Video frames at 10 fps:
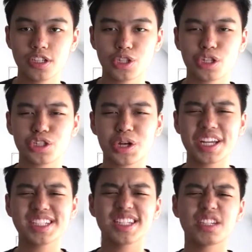So I
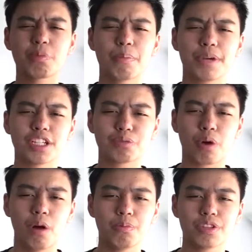guess that's my biggest
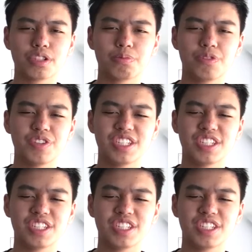problem with this movie,